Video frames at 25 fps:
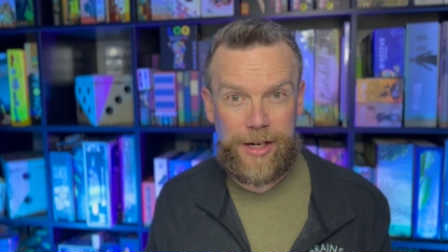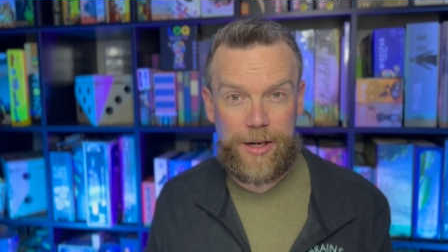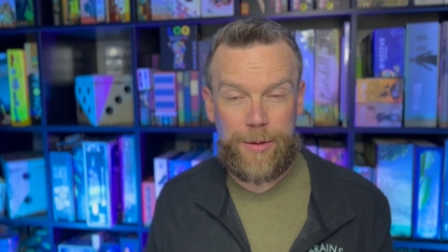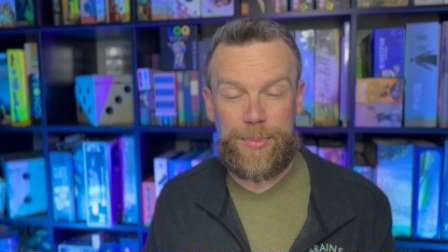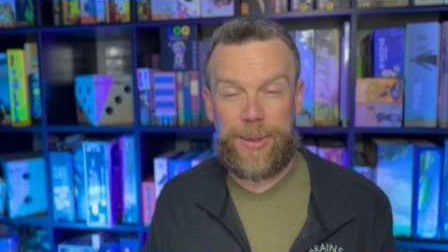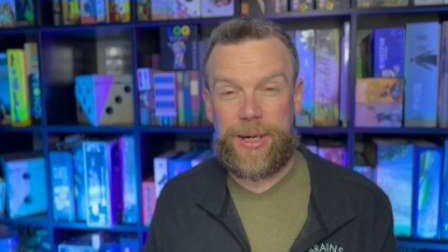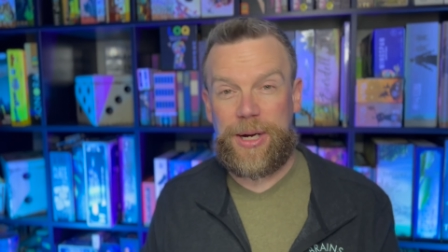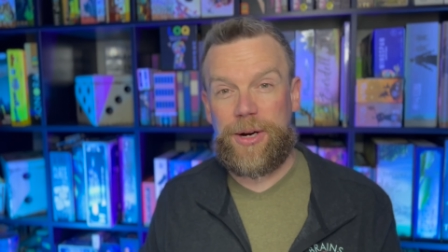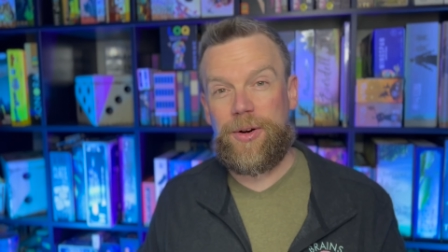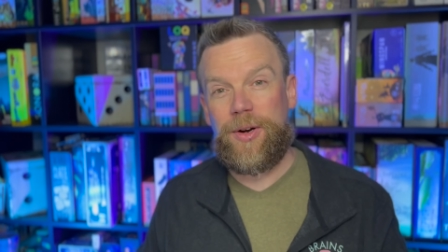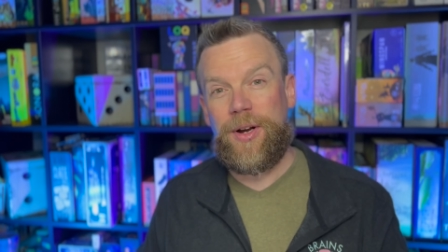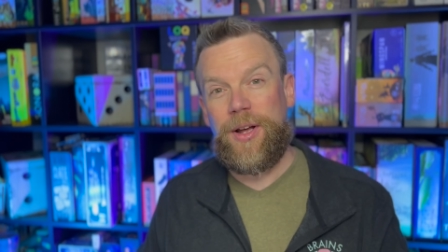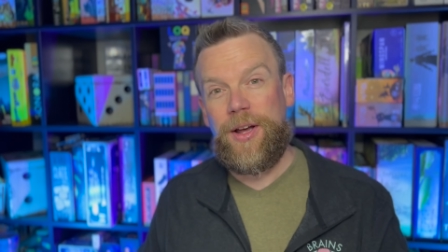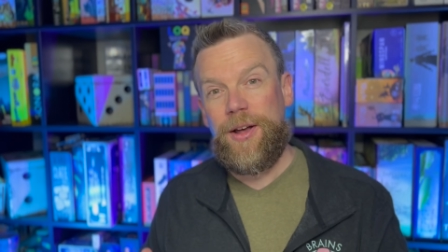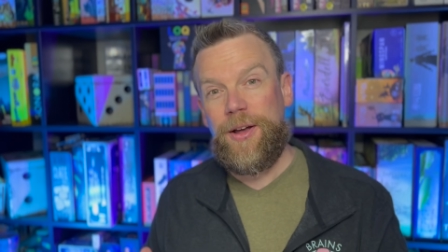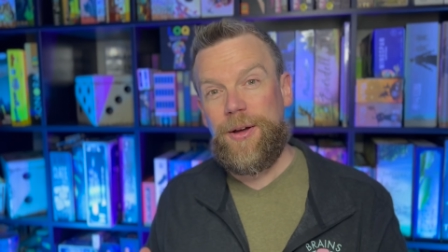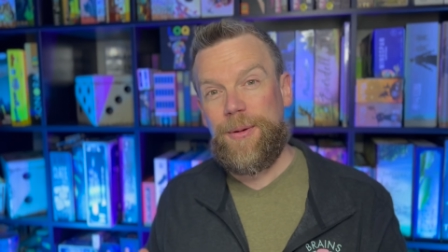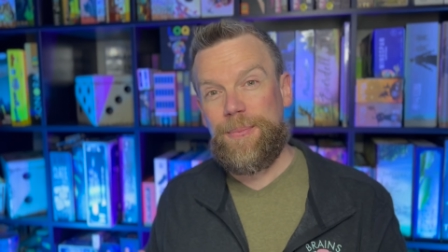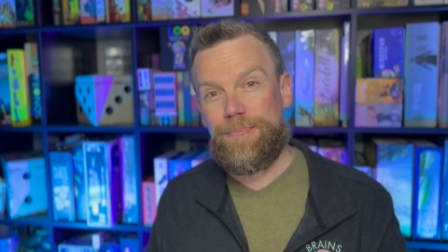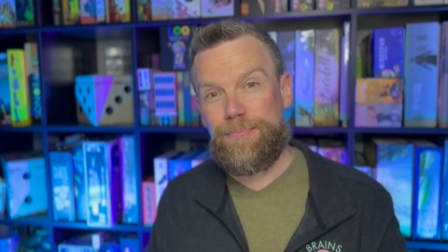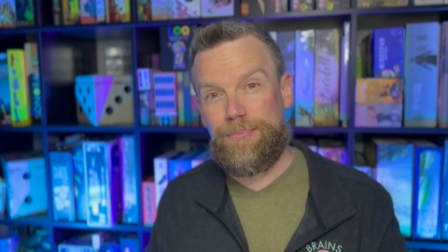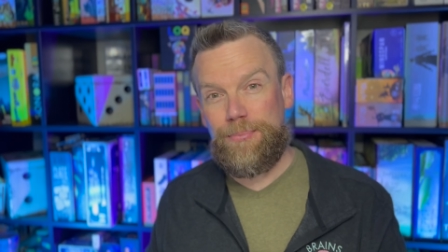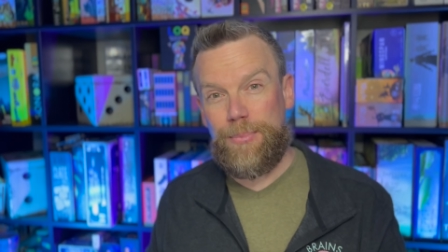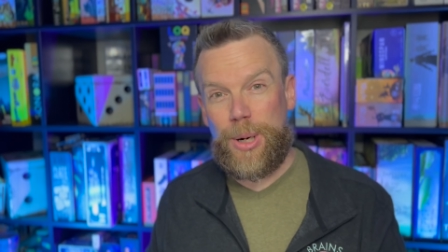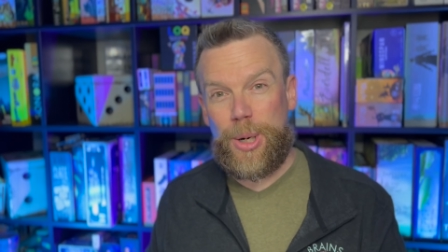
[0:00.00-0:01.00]
about
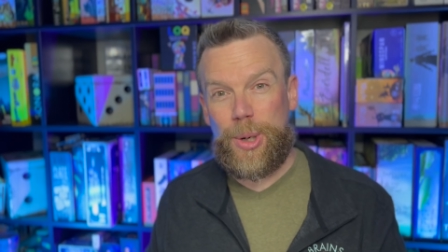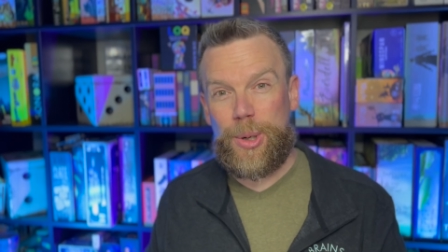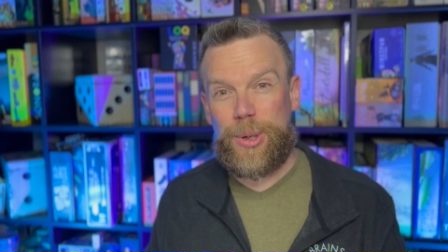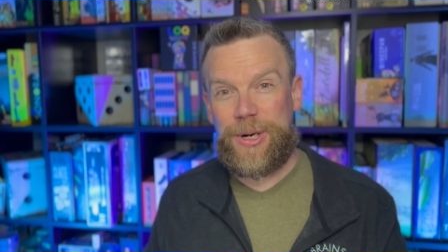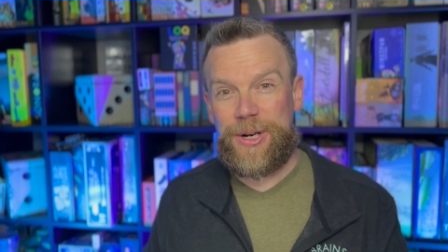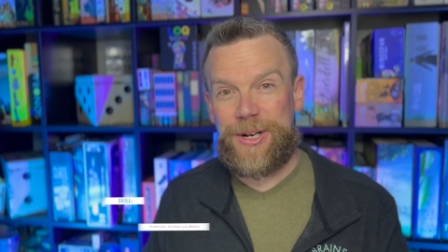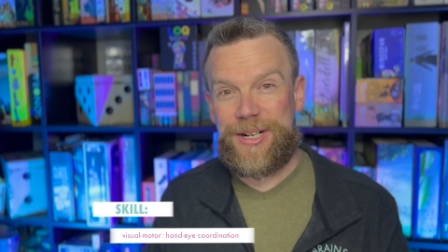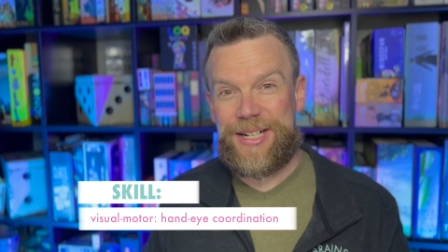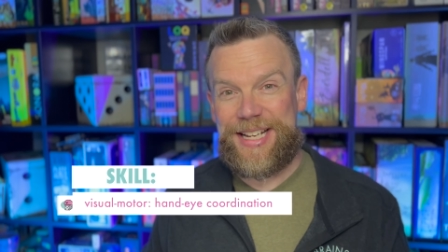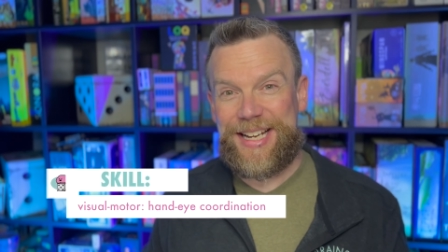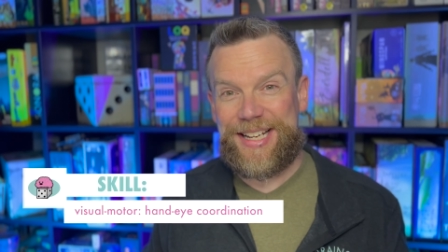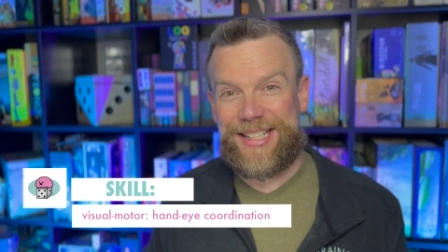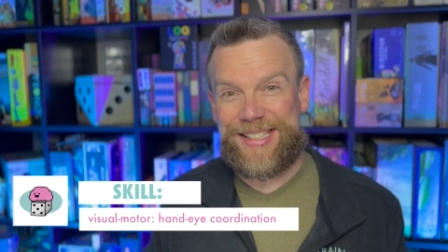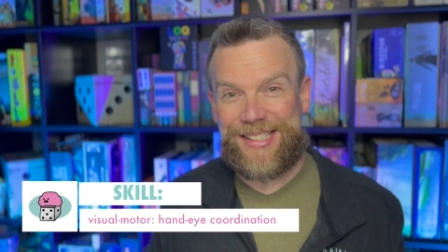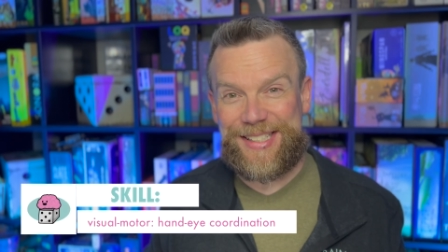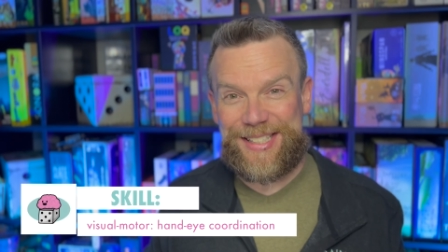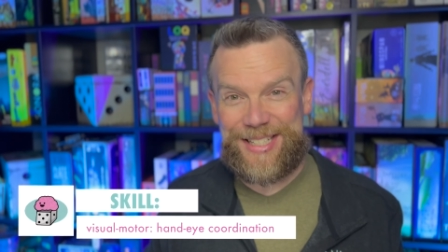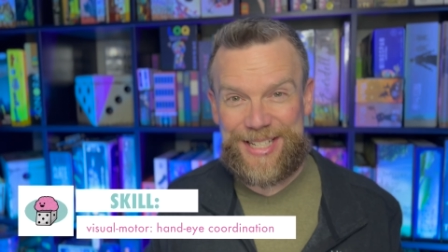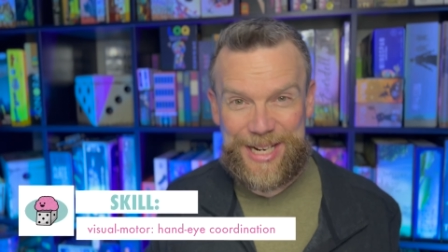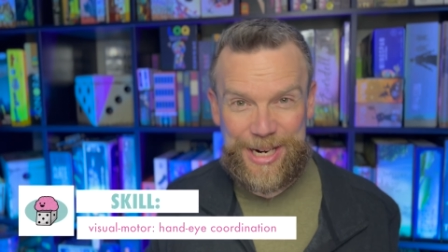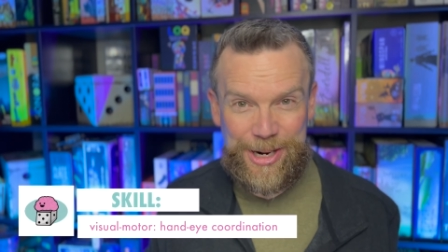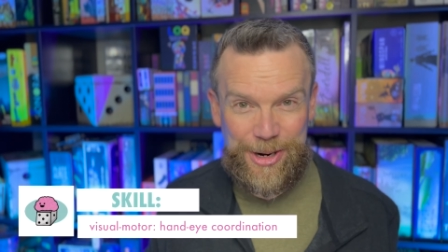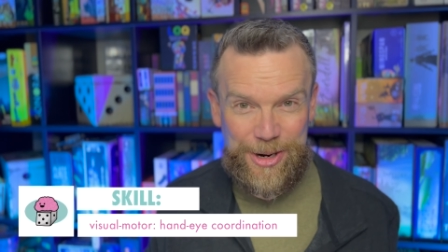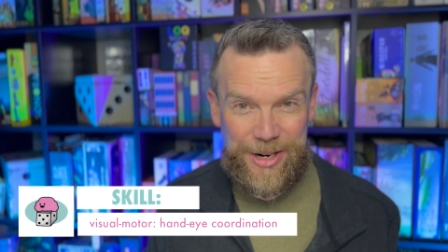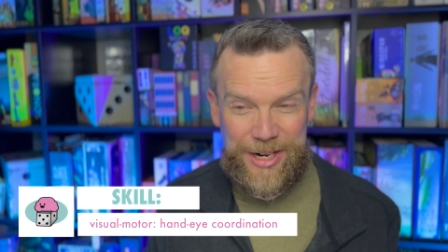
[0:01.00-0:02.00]
motor
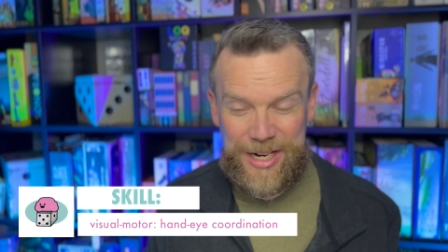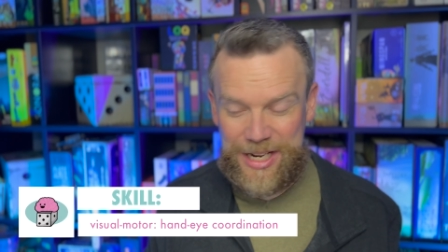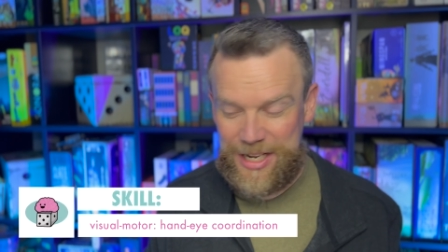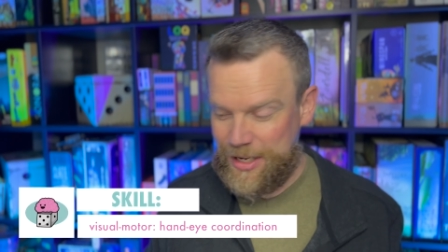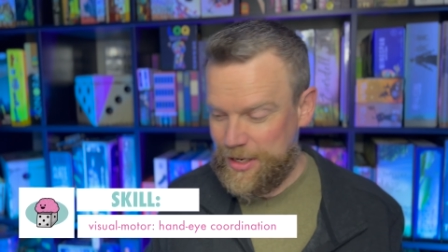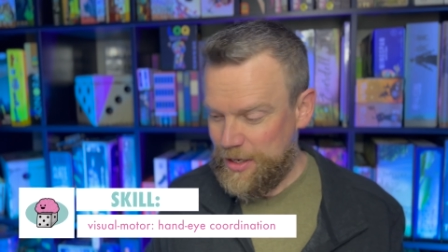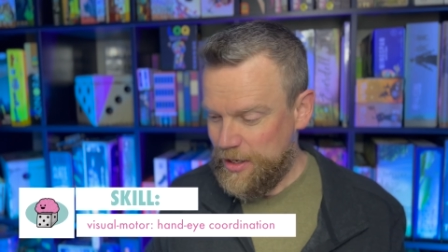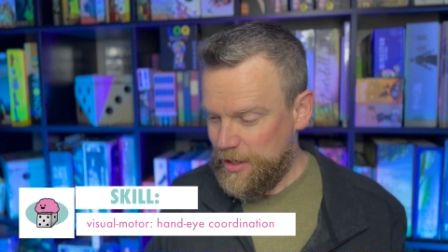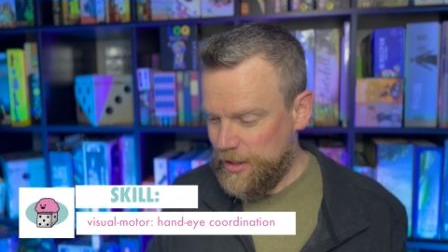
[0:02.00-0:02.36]
dexterity.